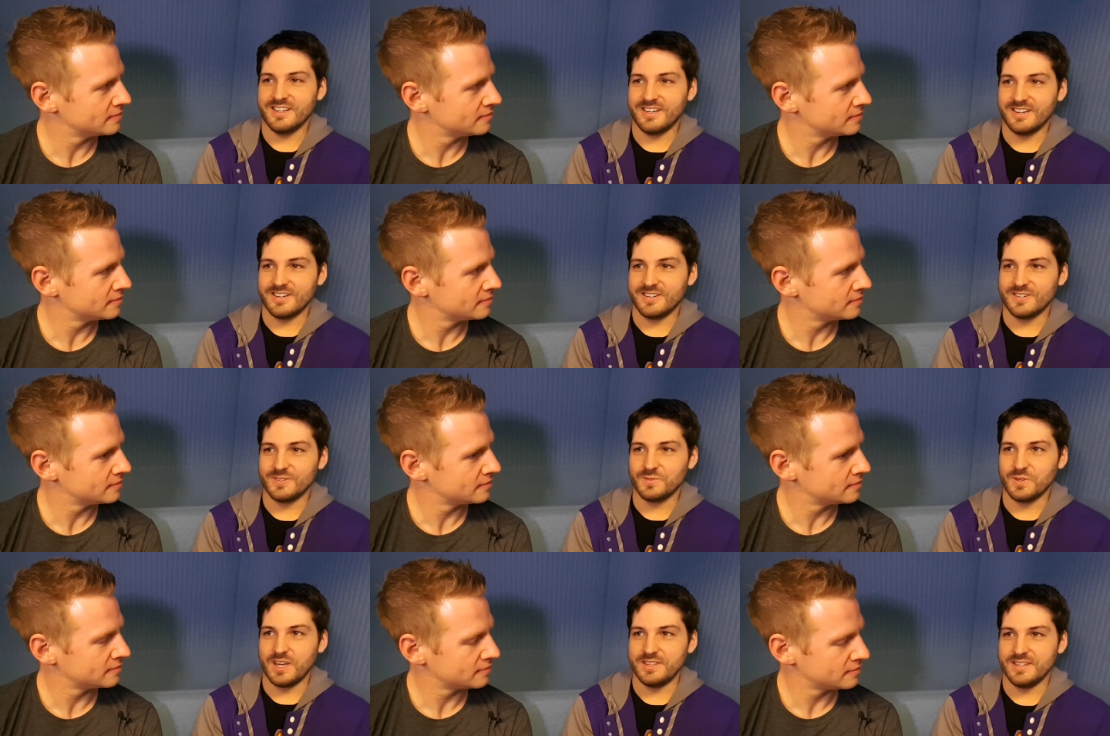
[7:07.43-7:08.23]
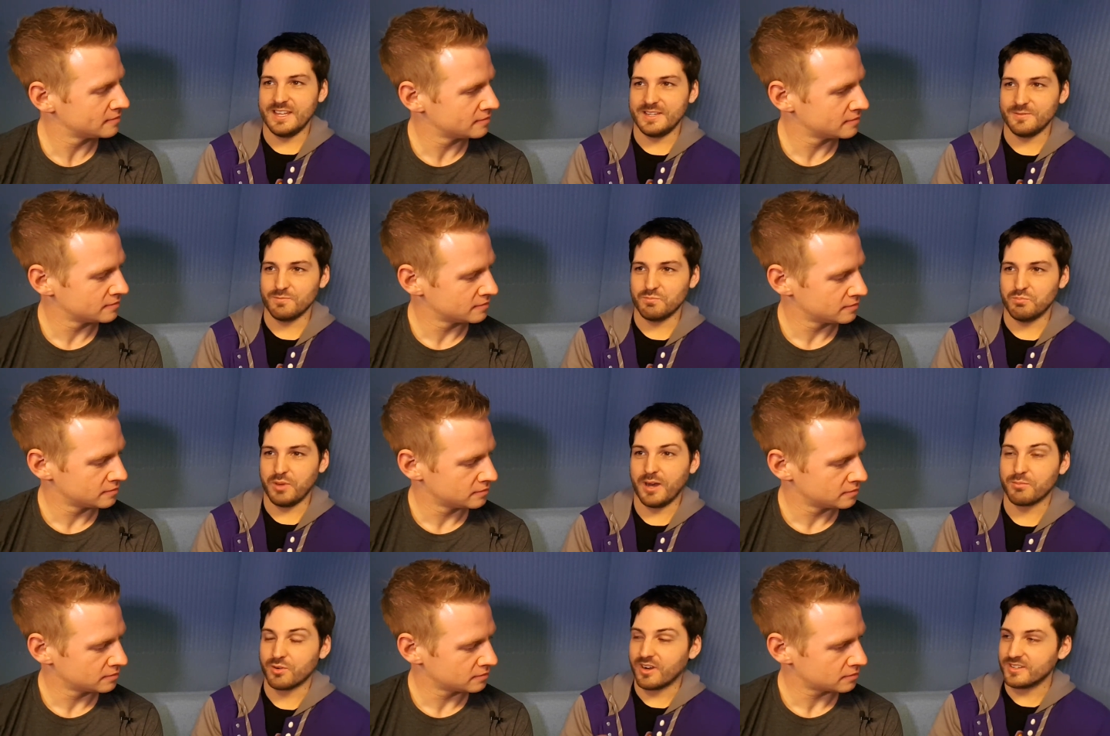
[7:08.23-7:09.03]
Speaker 1: Uh, and then
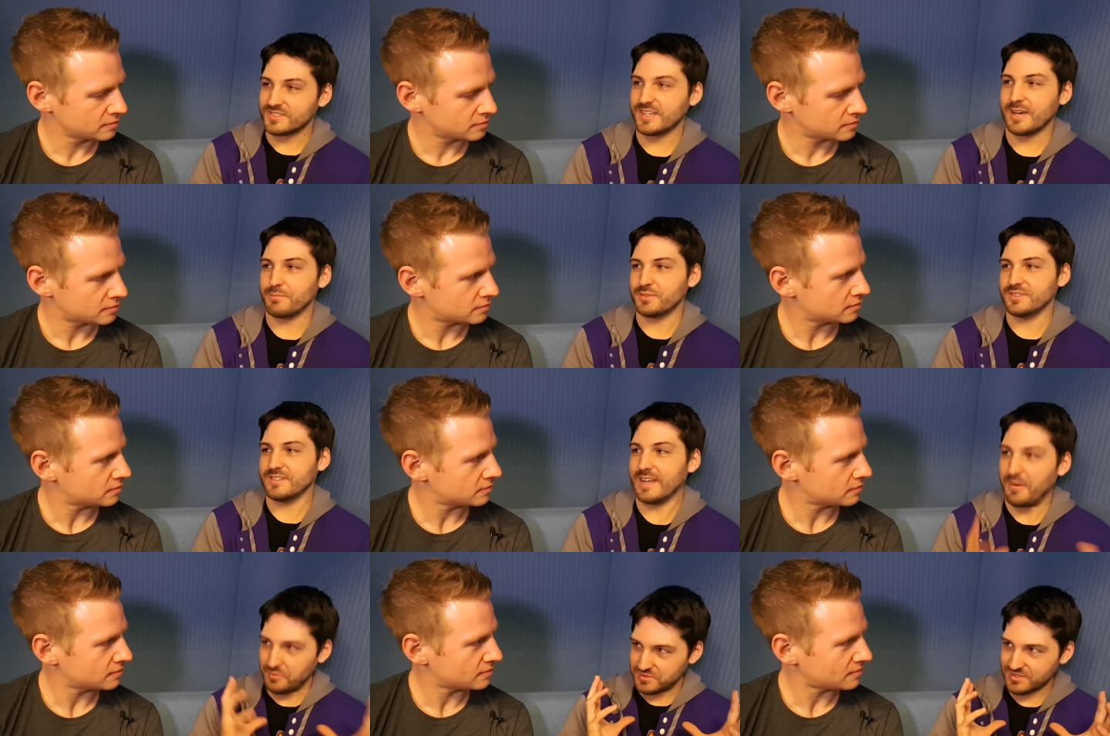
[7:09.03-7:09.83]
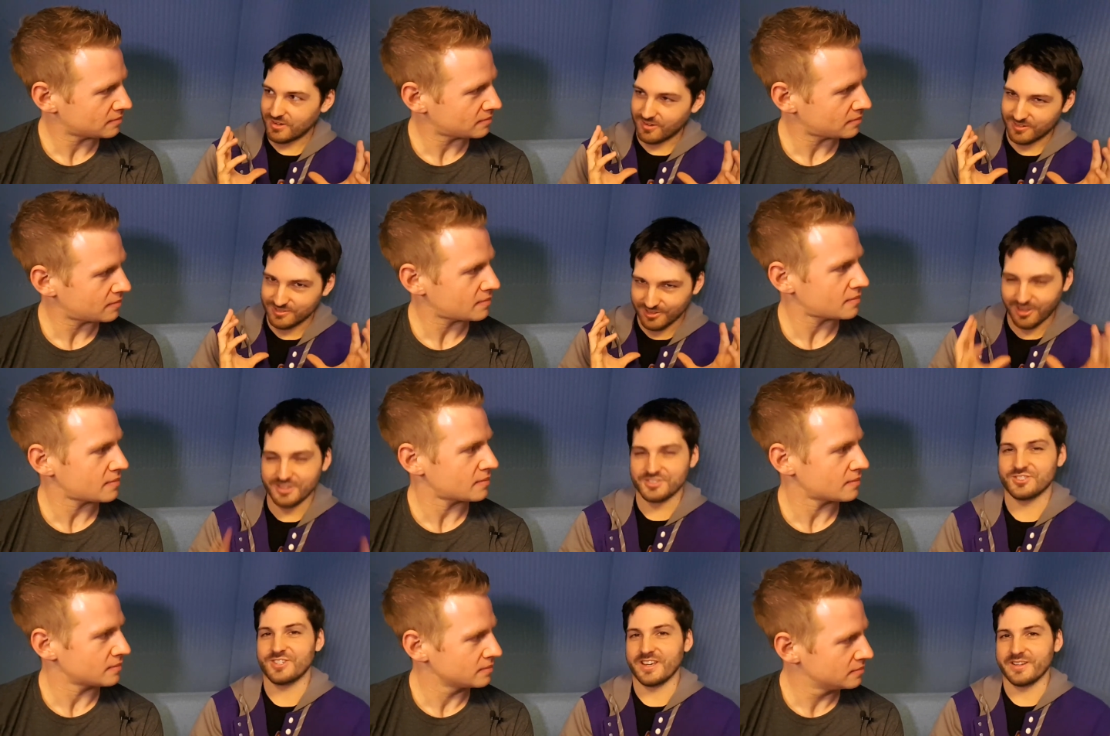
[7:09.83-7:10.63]
Bob Ross happened. That was our
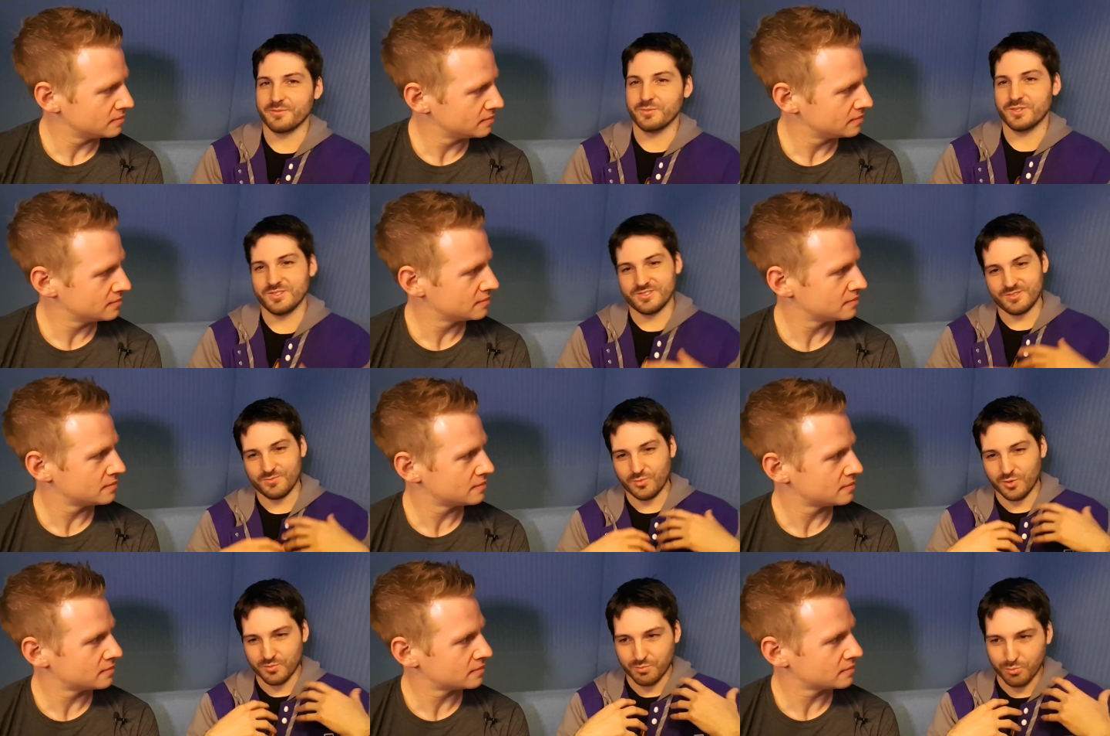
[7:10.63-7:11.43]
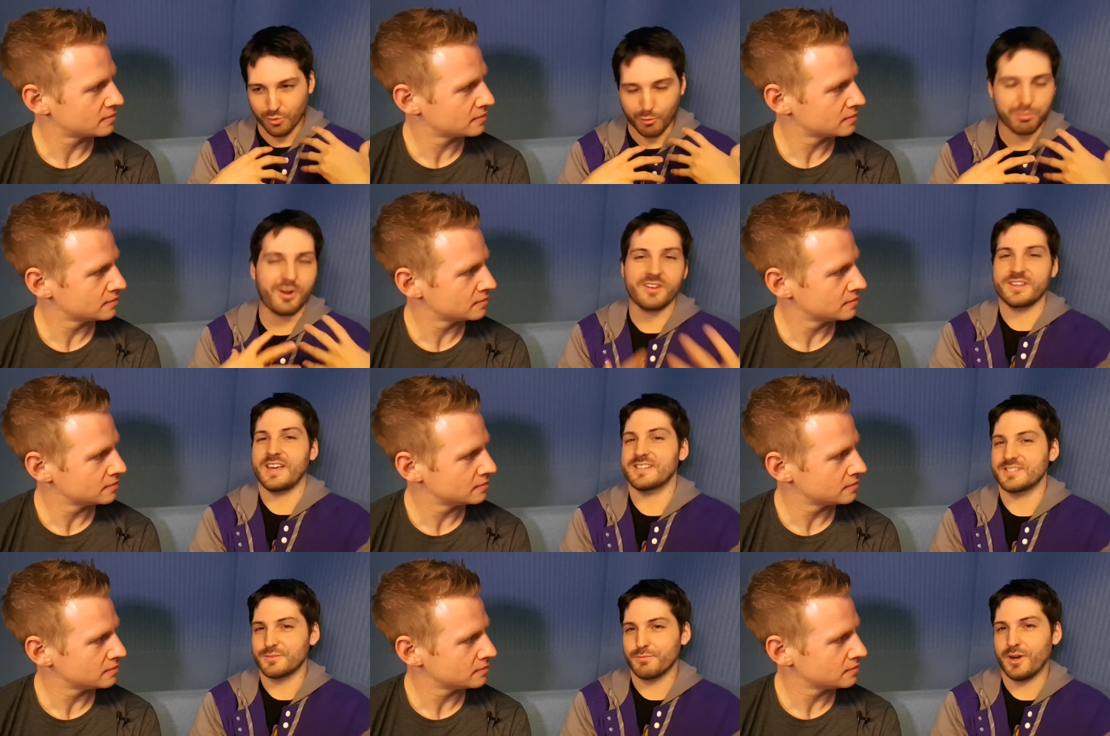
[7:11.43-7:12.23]
launch date. Was we're we're
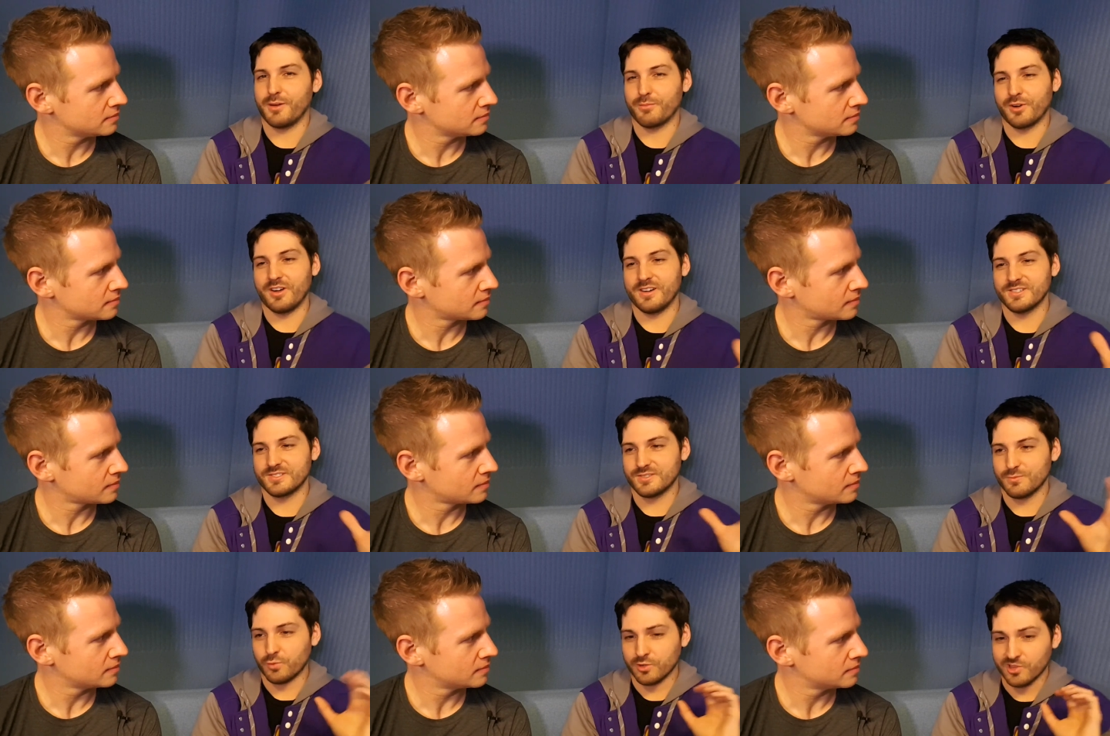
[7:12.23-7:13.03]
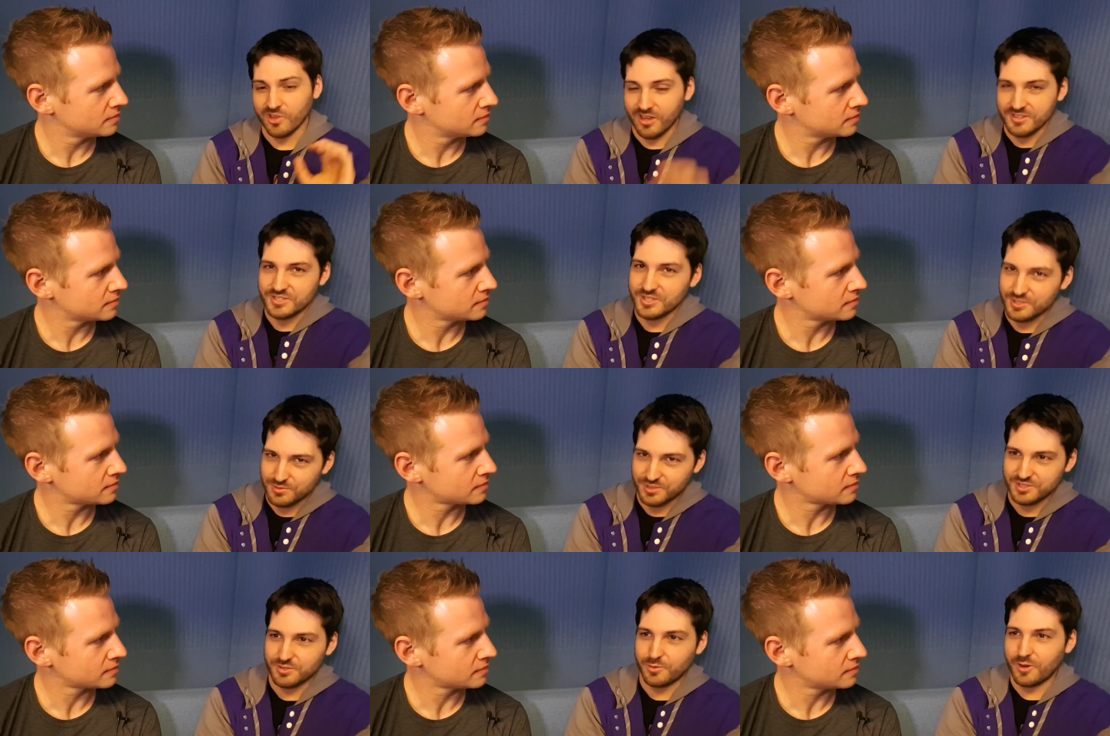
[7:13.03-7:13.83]
broadcasting Bob Ross. We're launching
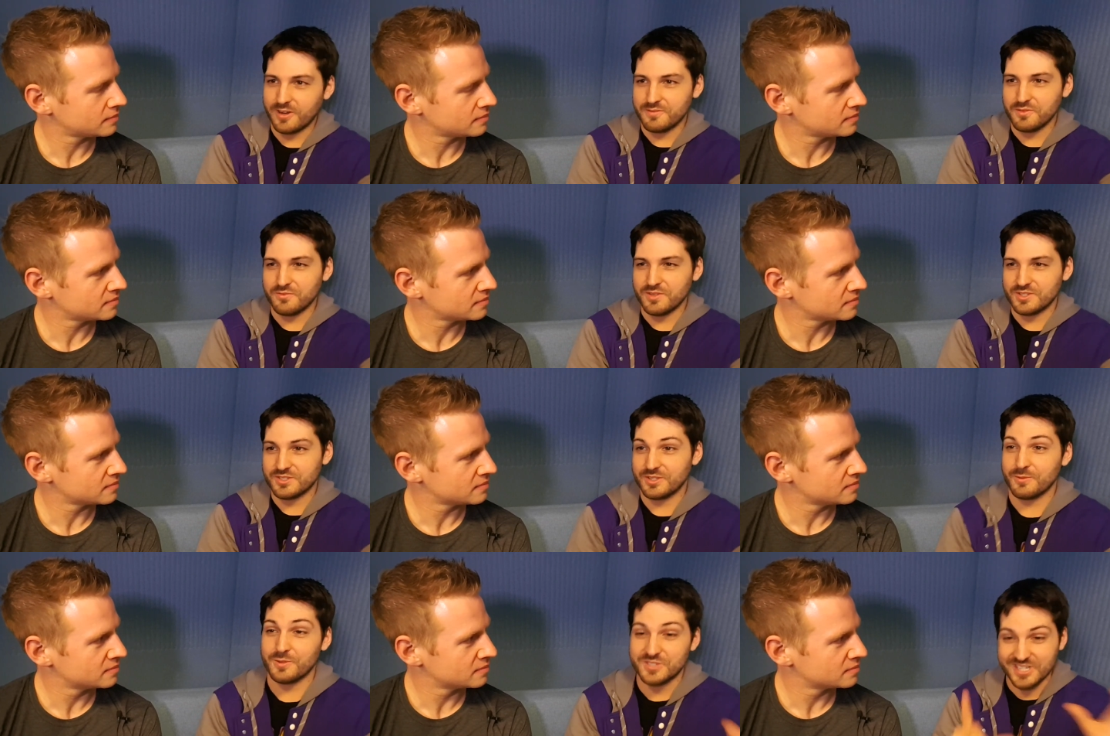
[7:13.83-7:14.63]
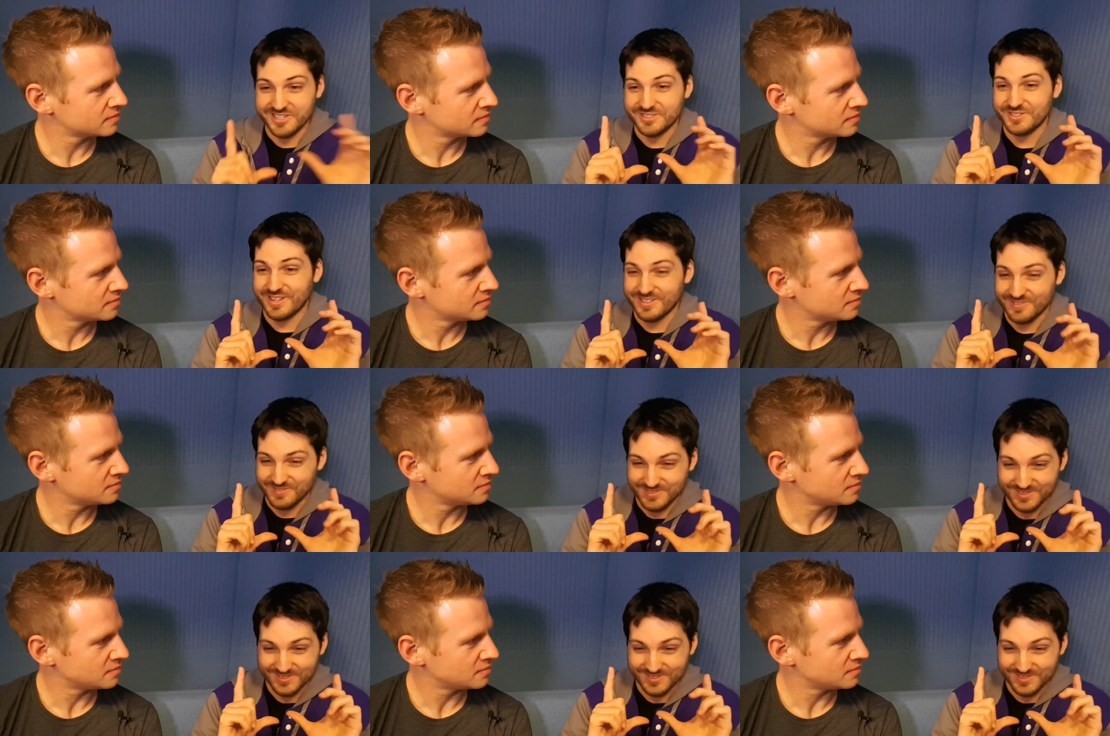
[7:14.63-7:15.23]
Twitch Creative officially. We're changing that